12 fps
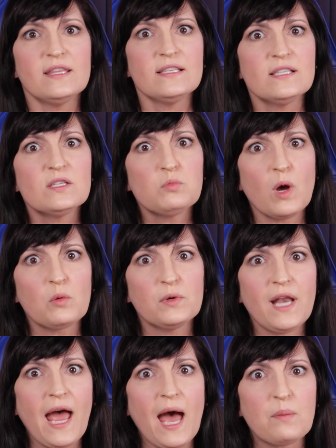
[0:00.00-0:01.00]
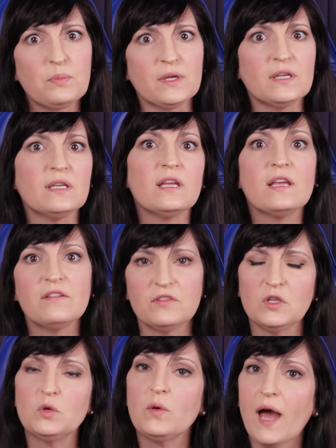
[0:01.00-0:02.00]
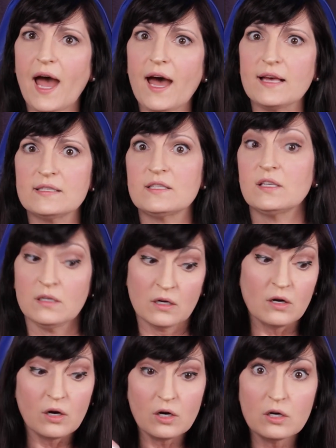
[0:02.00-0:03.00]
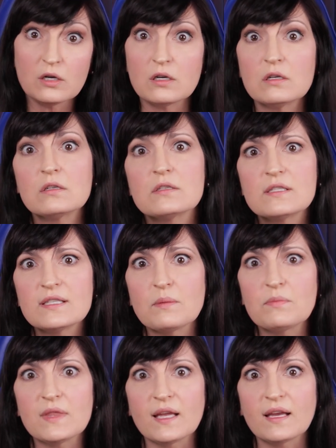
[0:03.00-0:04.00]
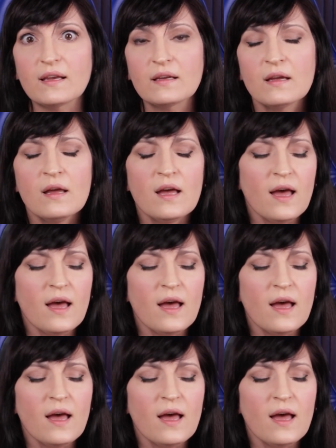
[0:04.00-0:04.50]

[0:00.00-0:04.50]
this is what would happen if you ask her something.